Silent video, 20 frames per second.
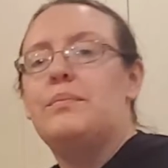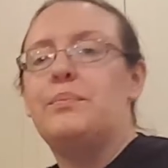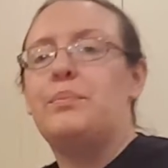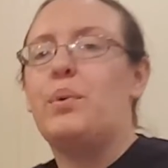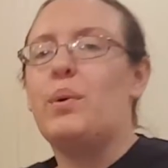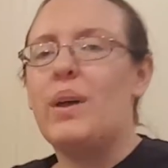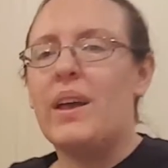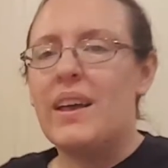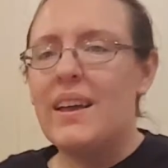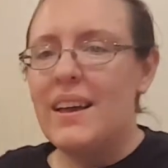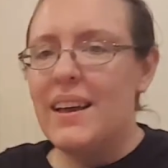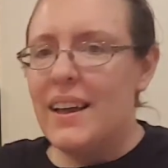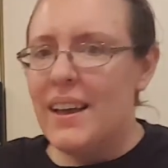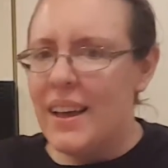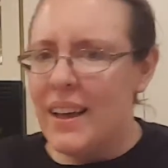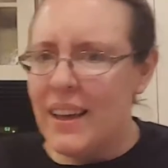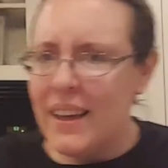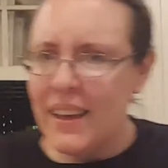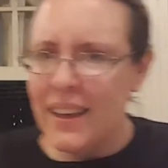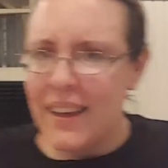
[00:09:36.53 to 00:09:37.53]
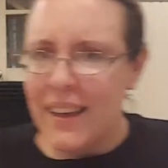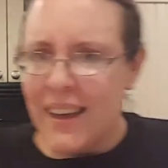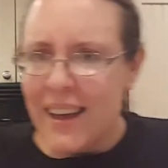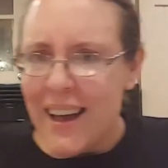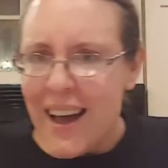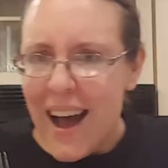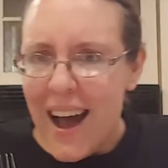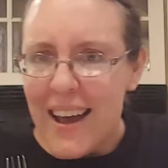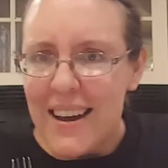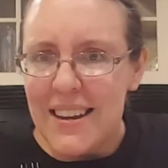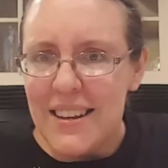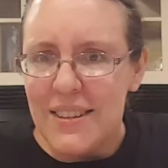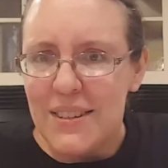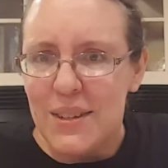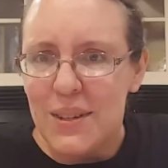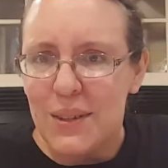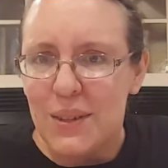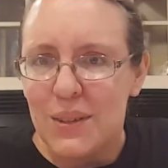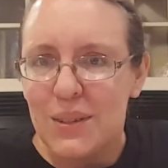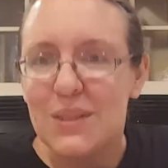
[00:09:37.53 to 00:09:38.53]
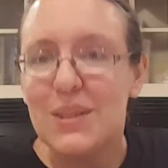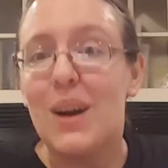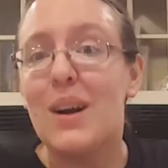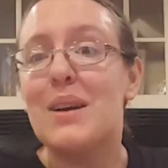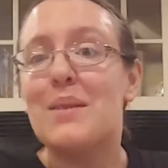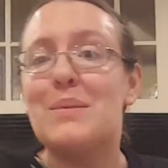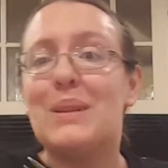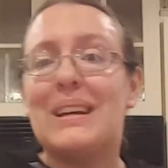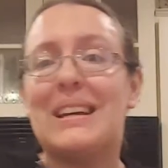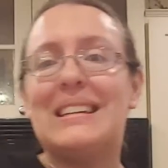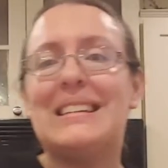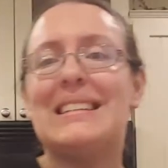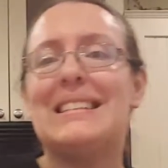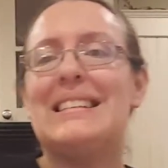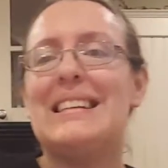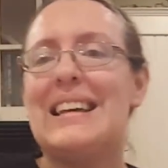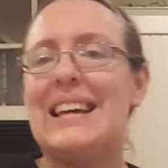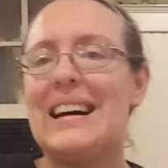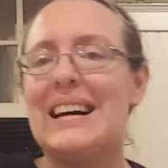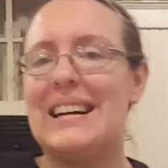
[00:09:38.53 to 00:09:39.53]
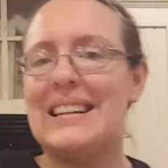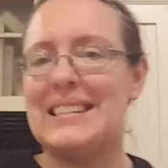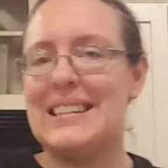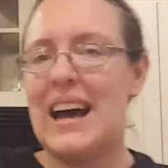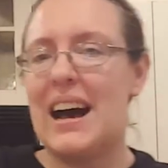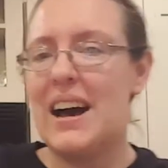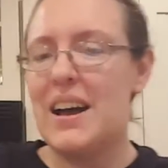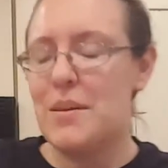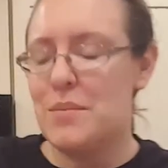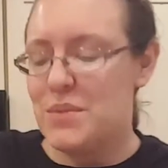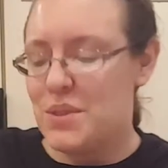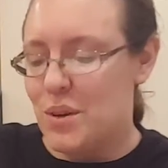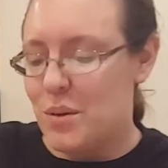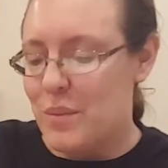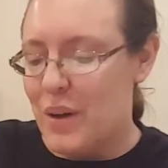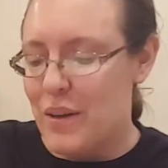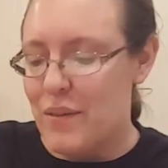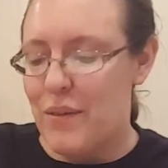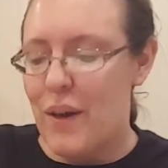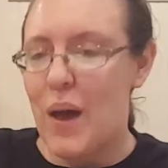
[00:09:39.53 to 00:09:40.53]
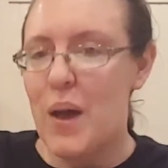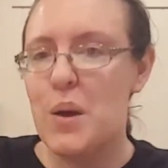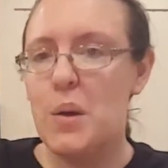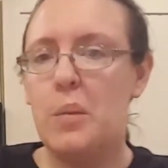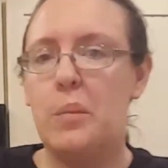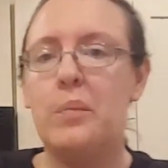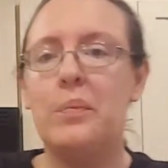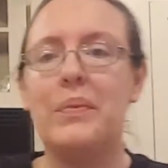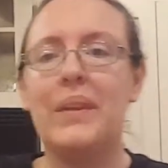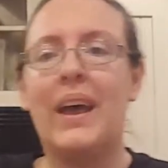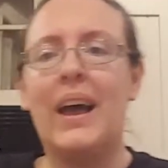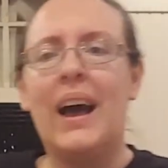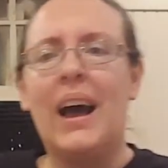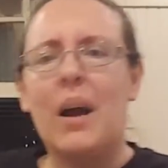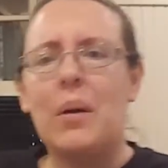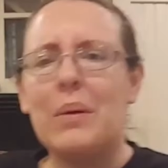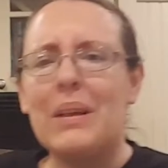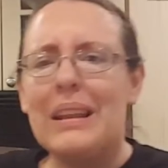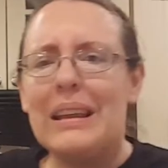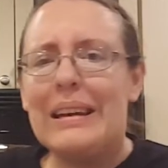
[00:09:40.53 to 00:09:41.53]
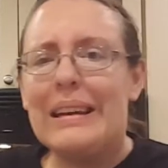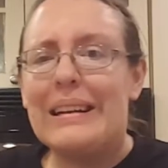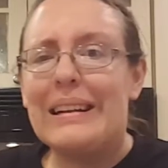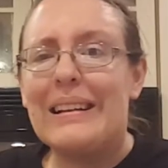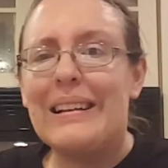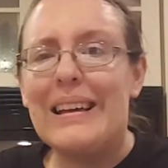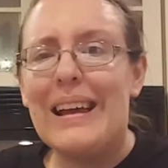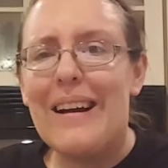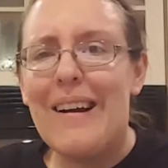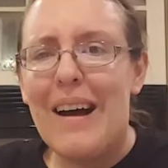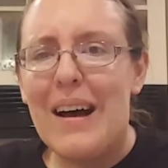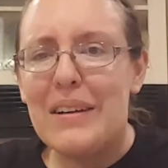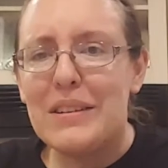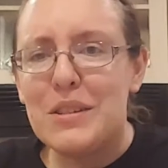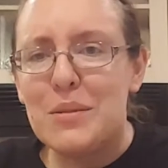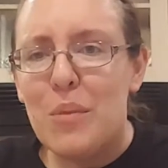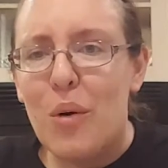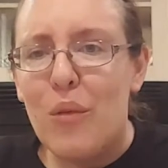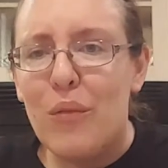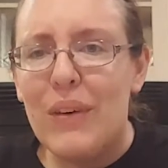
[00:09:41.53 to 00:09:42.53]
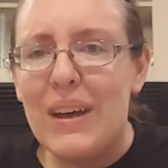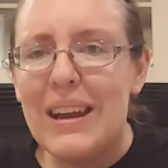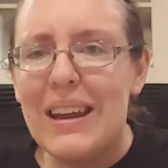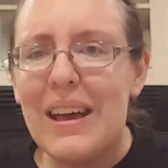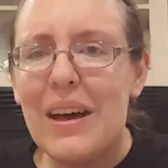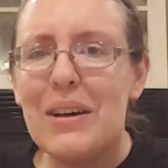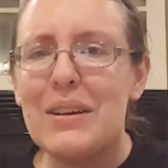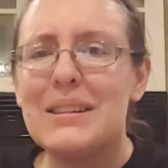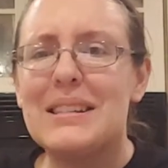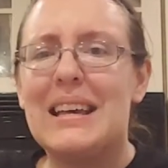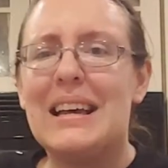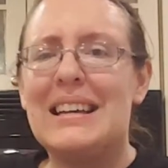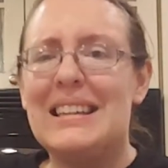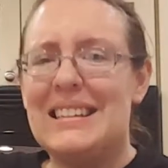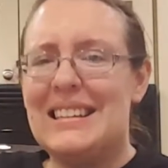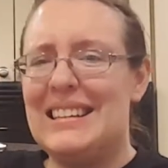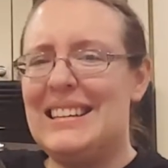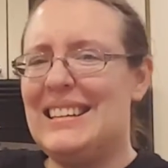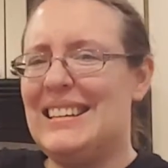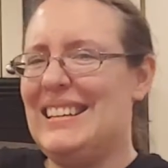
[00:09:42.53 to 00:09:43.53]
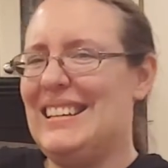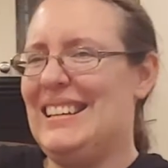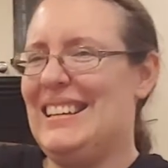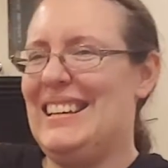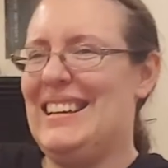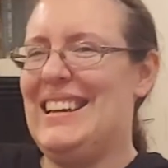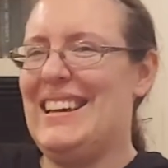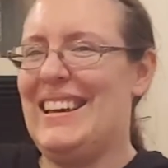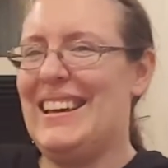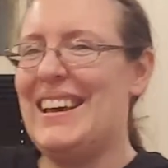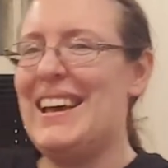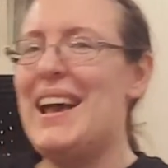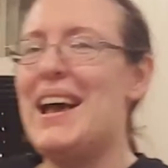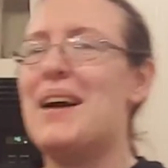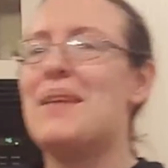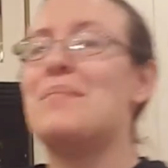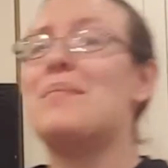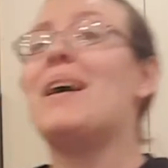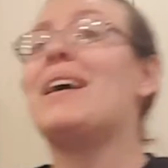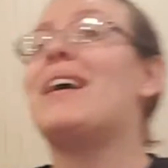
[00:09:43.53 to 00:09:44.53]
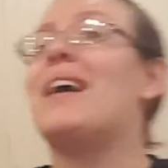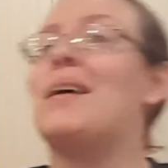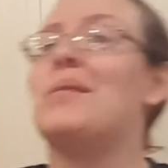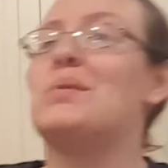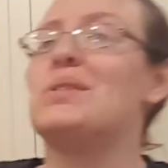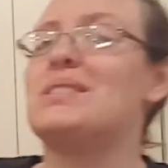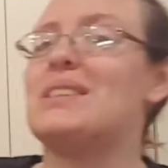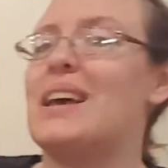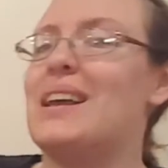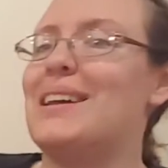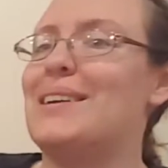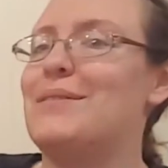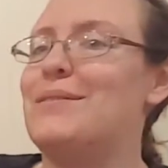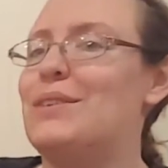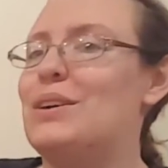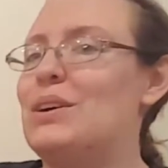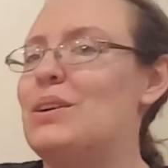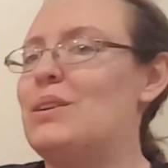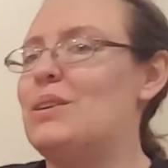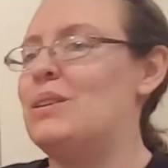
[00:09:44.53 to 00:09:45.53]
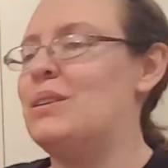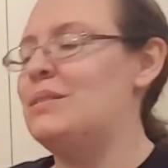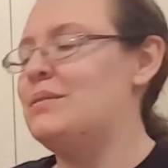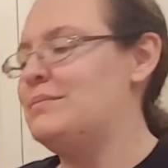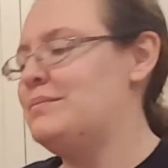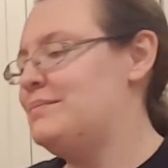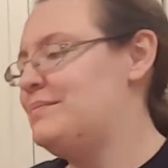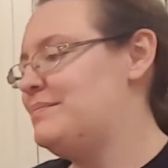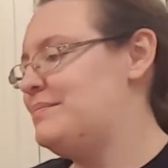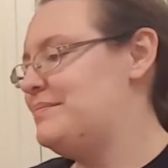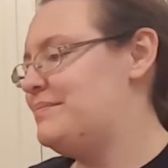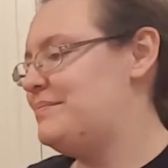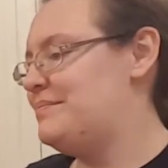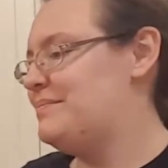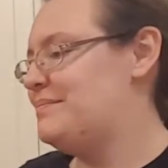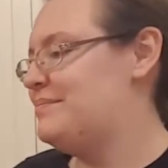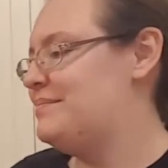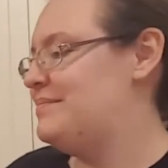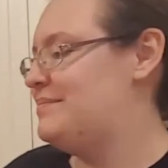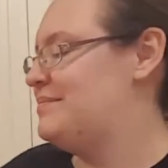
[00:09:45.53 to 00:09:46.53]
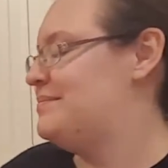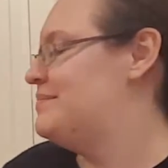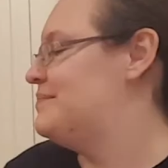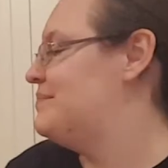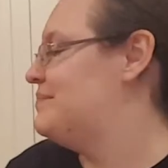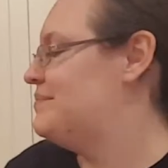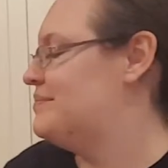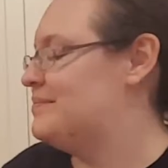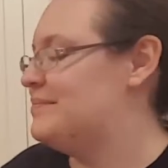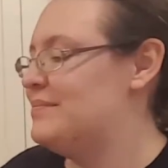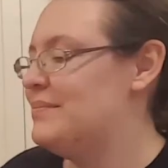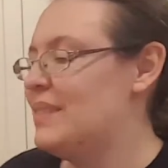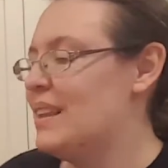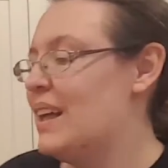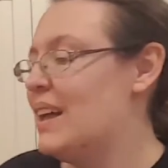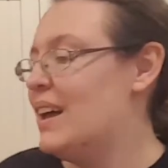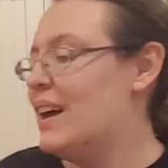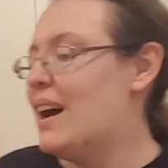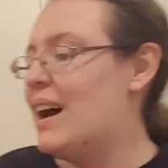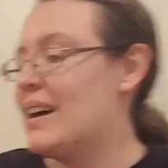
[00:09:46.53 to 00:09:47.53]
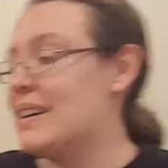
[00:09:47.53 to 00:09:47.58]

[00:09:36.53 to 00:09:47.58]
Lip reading: Boy, I need to, sorry, I'm looking at the times on my phone. I really need to clear out some old videos. My camera's getting full. I